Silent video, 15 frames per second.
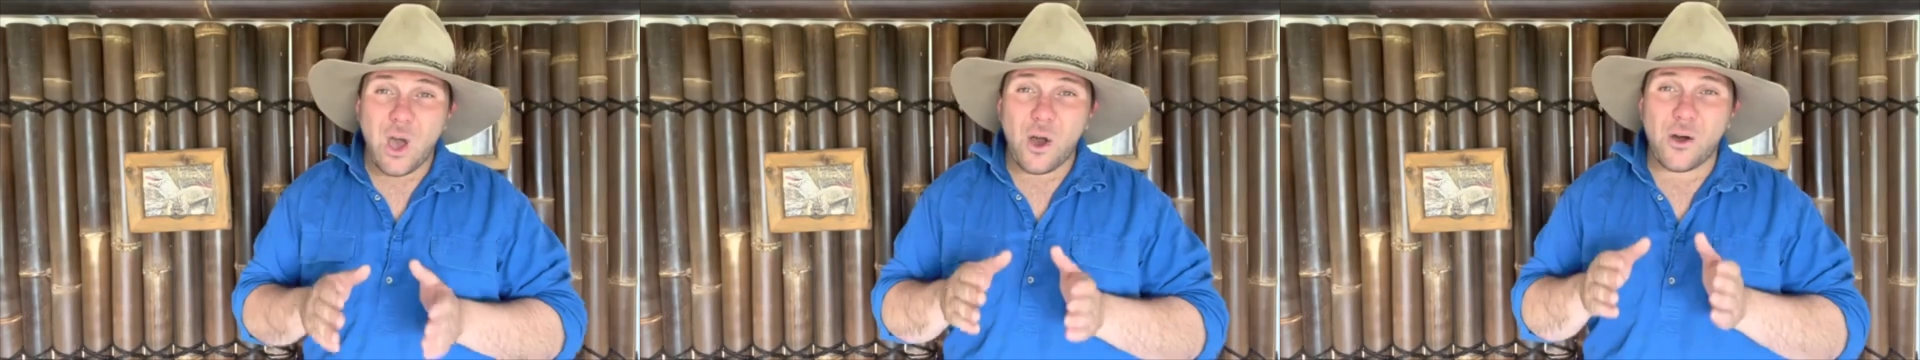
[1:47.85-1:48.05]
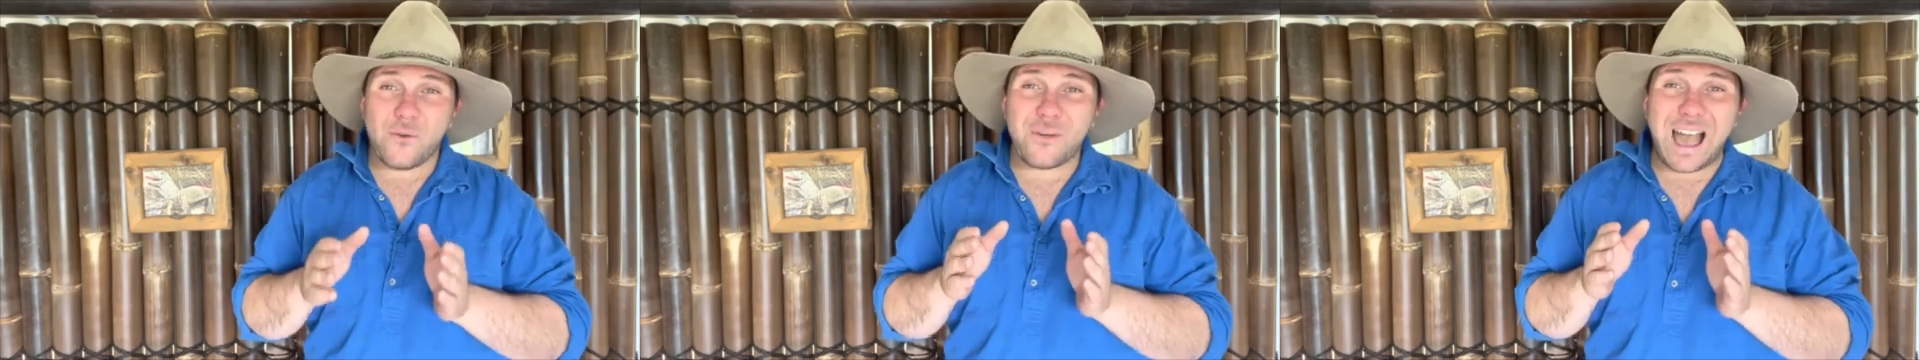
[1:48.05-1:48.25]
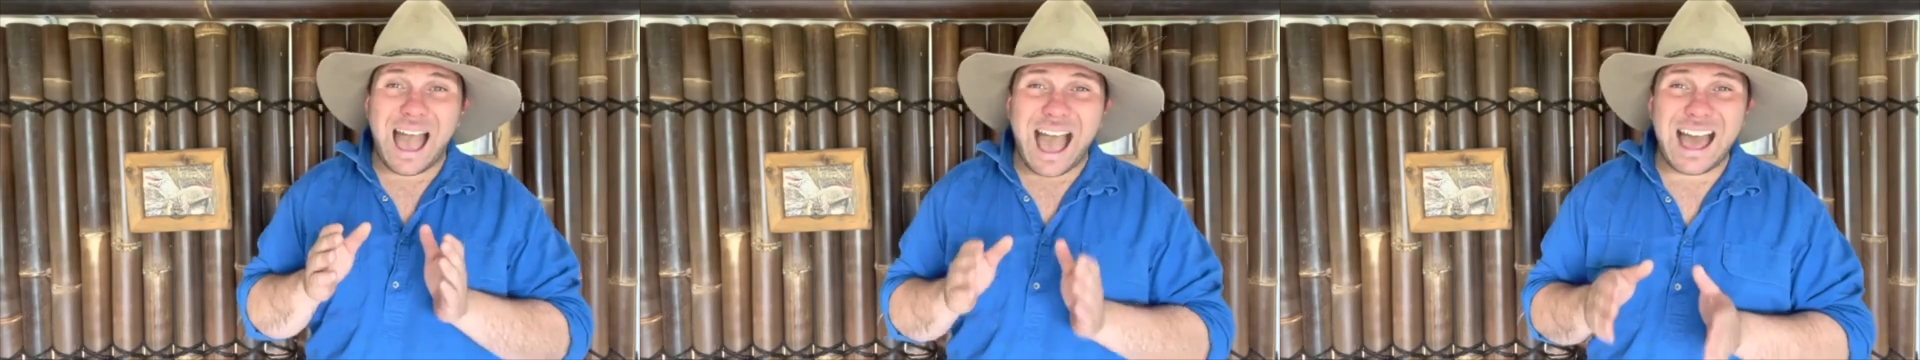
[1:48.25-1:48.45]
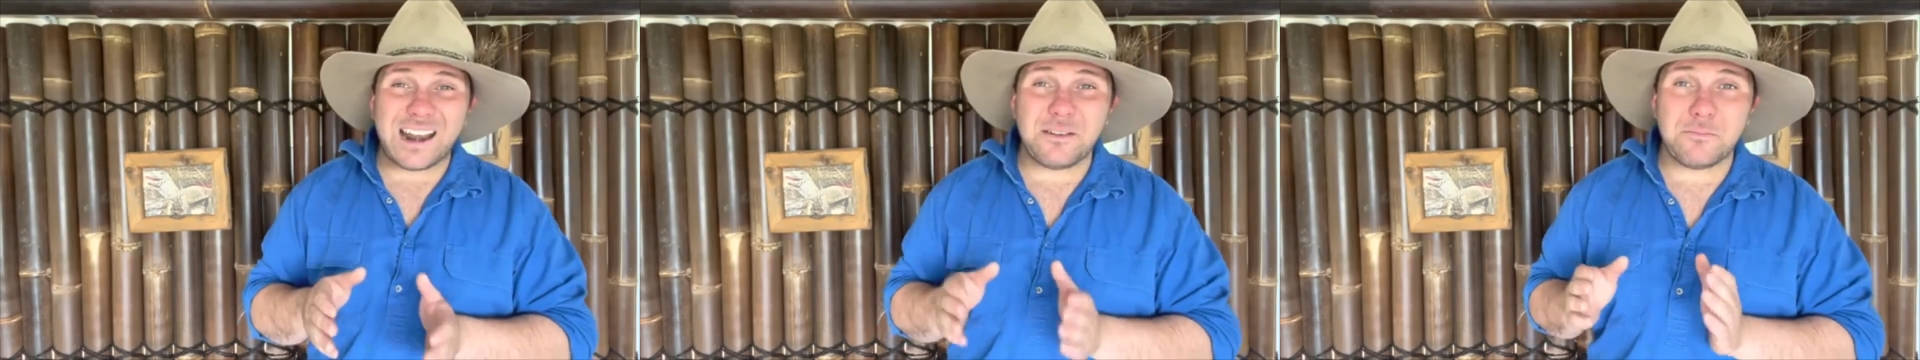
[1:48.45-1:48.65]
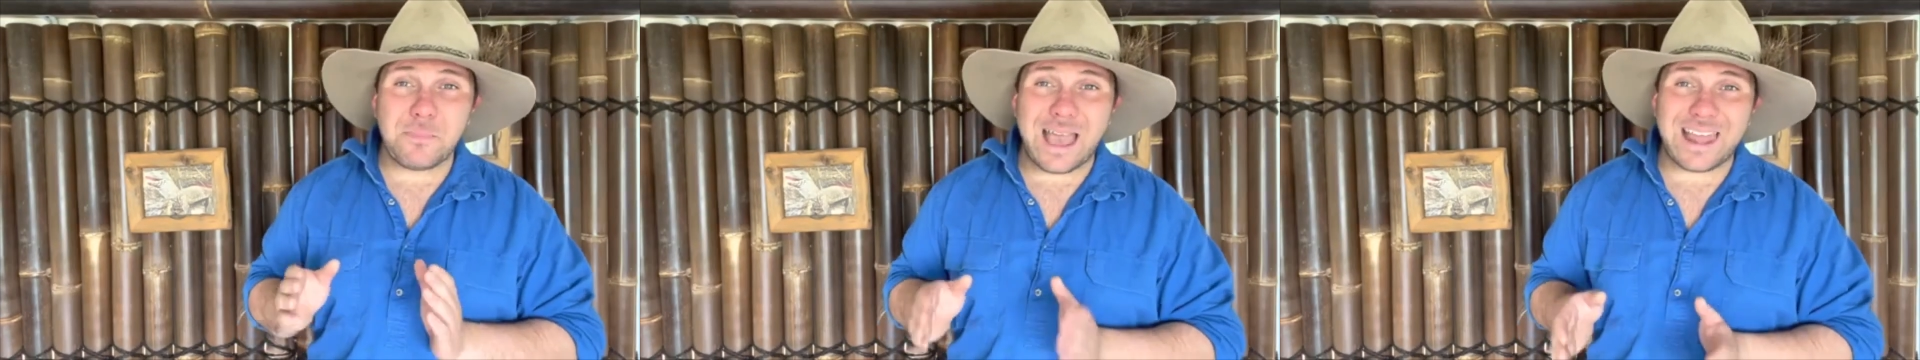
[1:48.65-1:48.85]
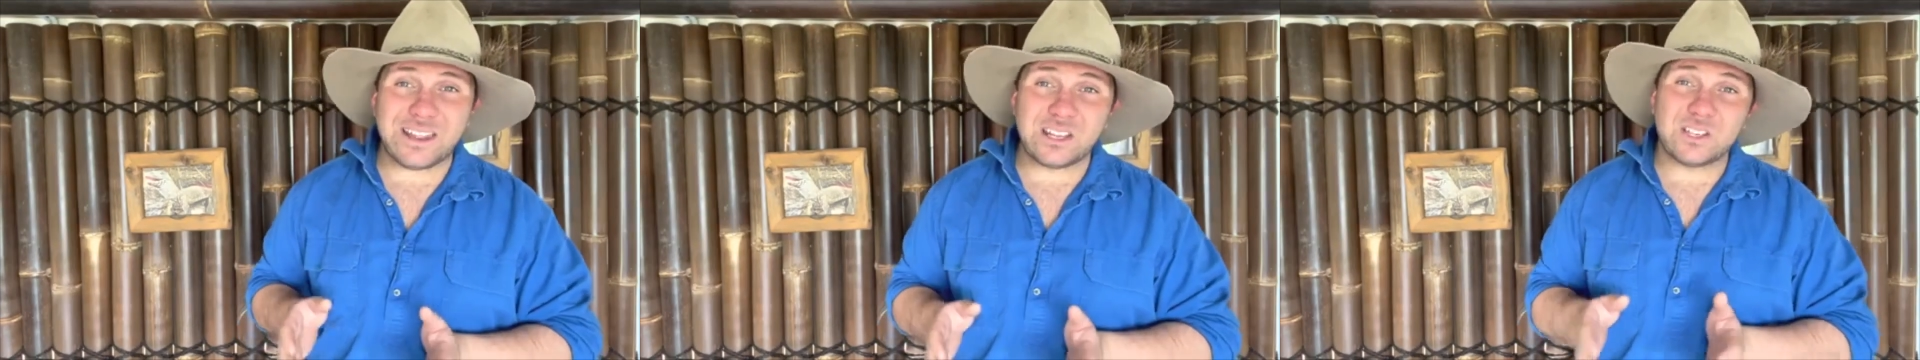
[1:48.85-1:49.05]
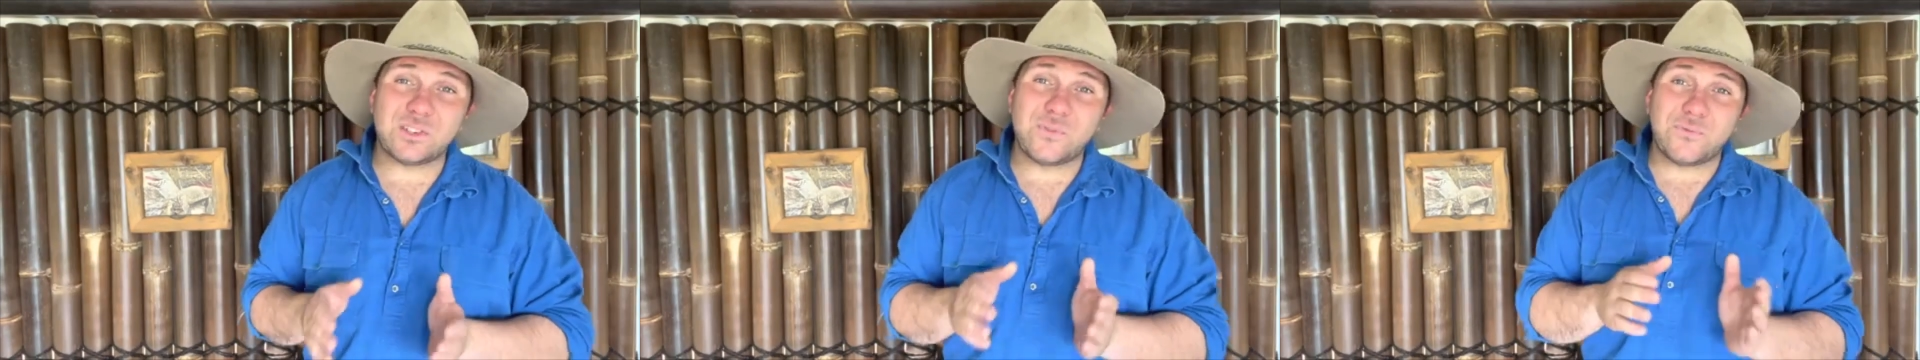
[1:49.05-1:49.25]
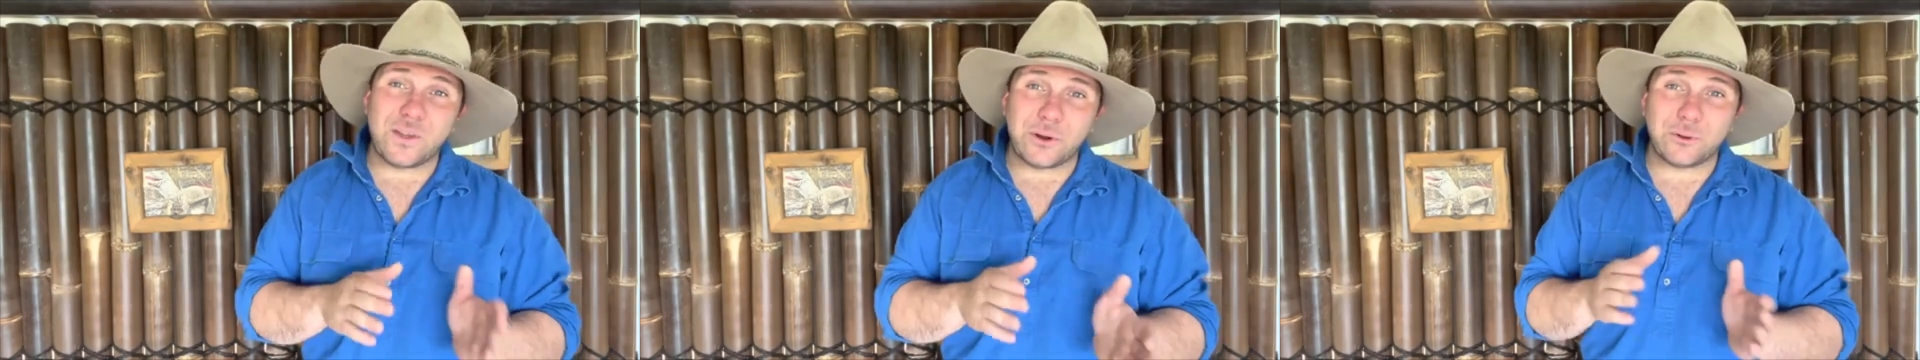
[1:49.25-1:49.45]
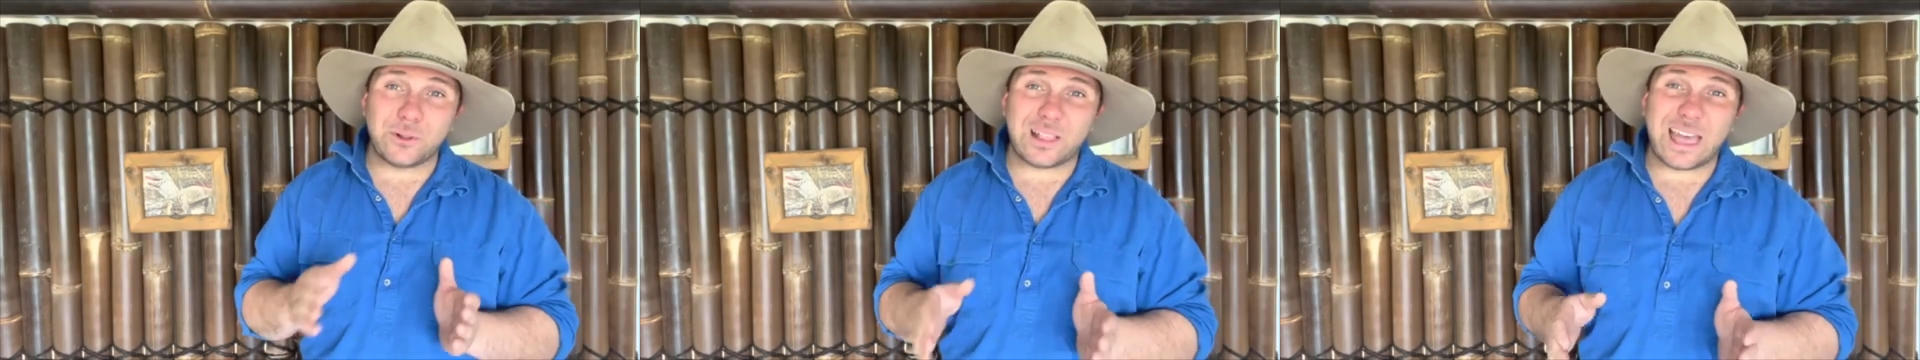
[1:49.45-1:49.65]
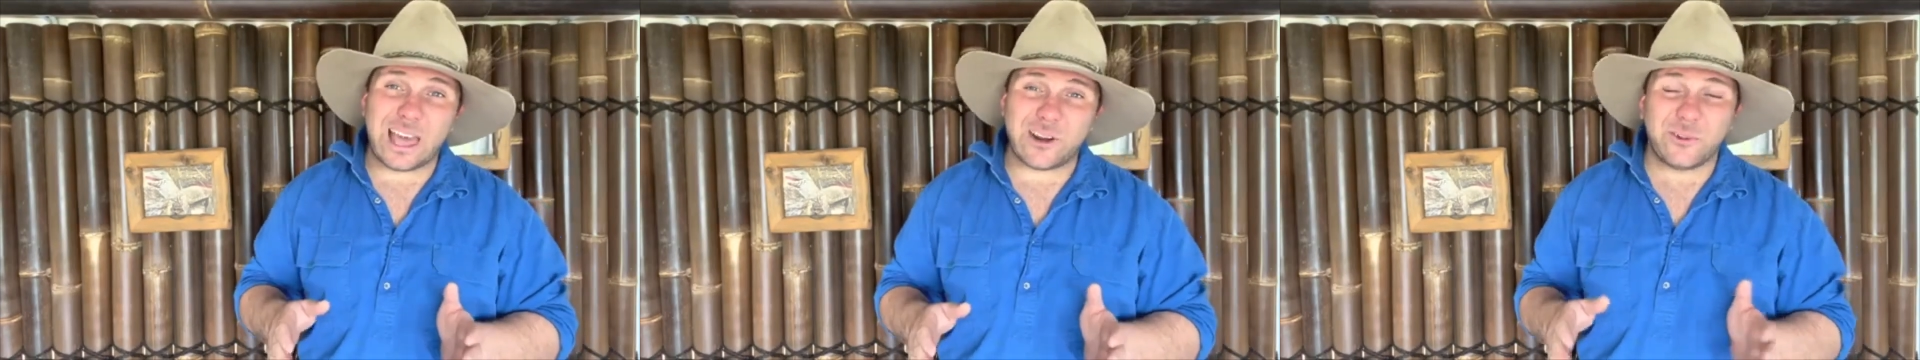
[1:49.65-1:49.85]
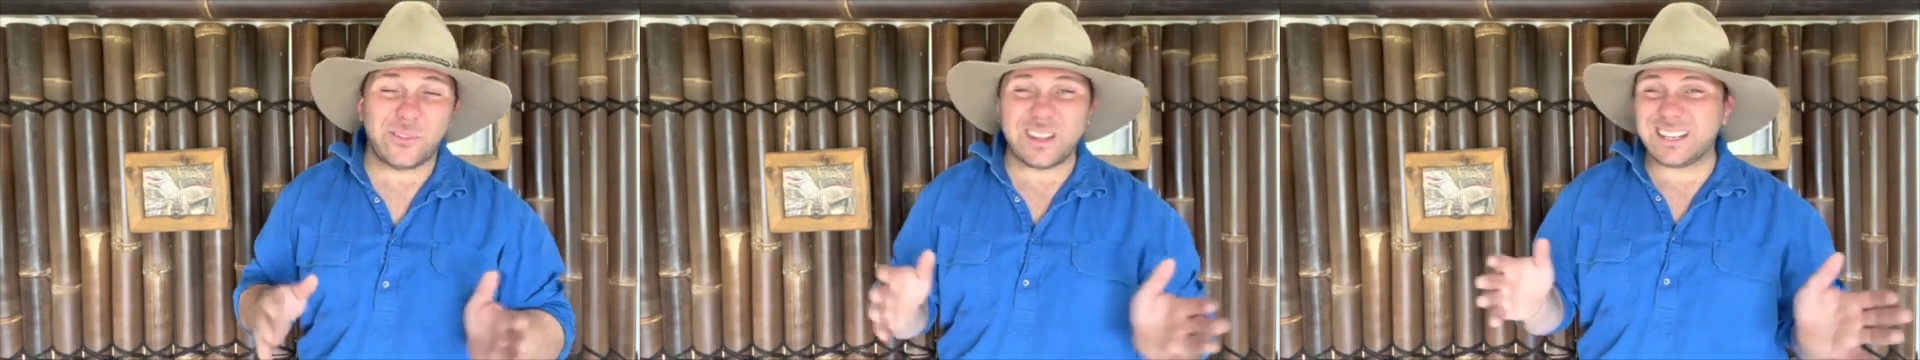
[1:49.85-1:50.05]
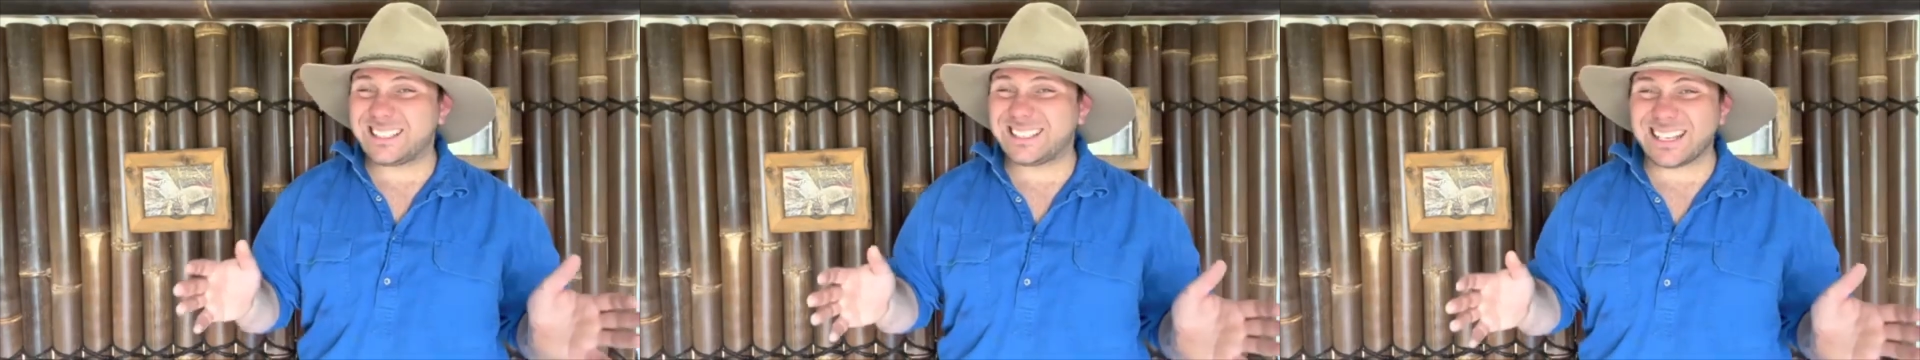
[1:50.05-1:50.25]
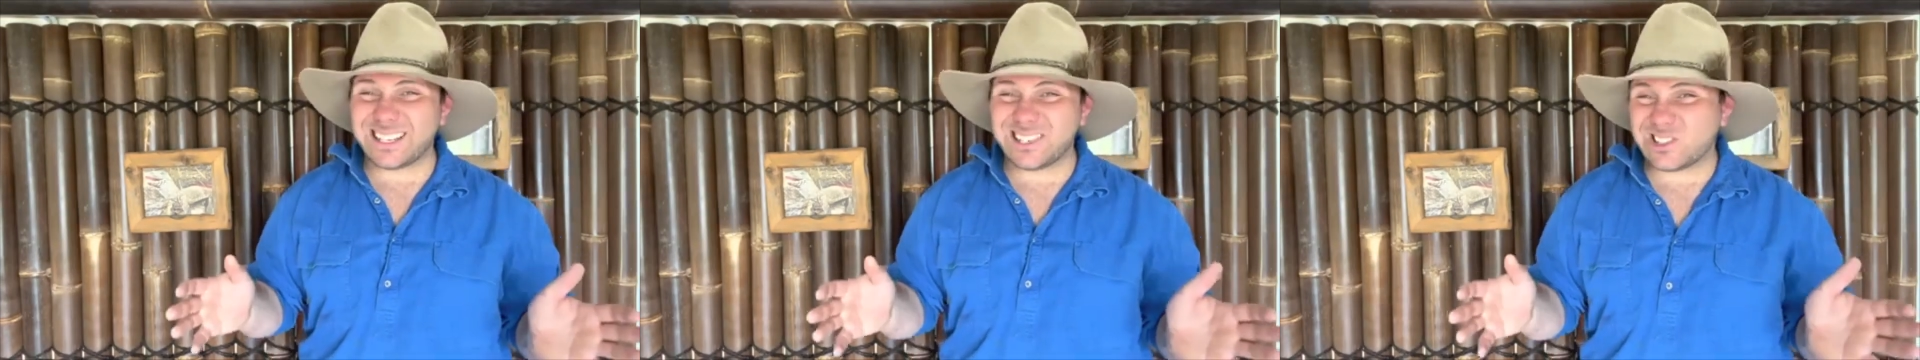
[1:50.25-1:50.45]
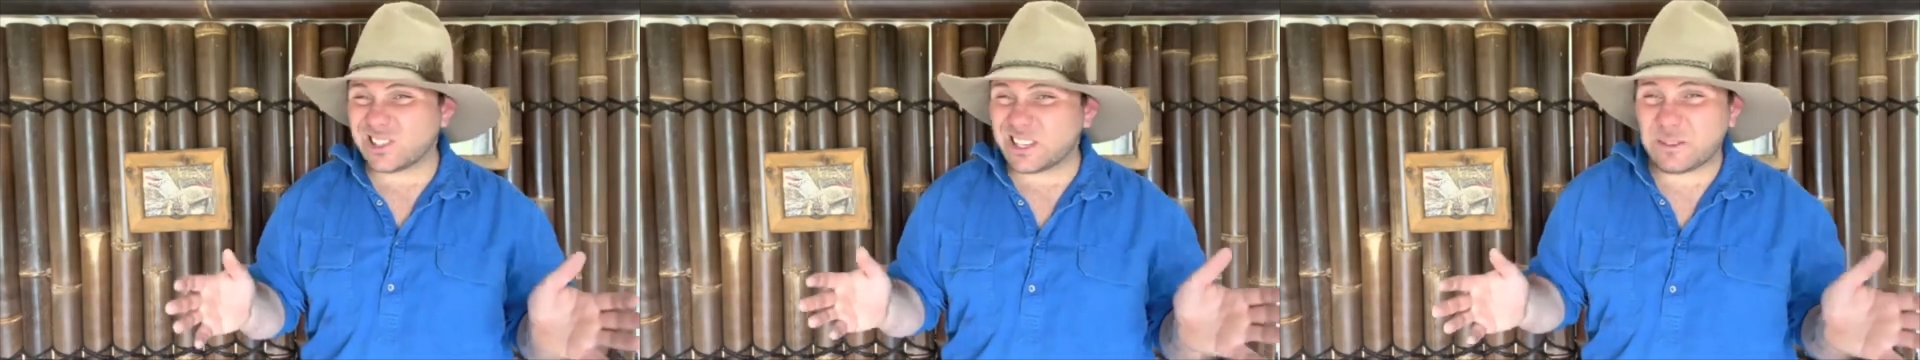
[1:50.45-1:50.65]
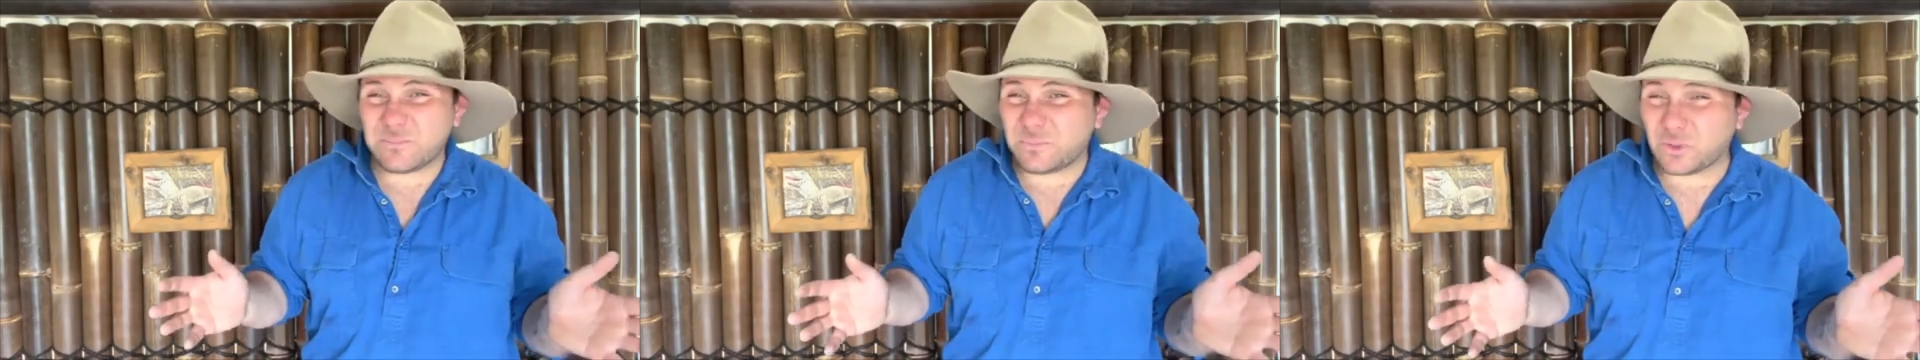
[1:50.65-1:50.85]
of unmanaged feral cattle that essentially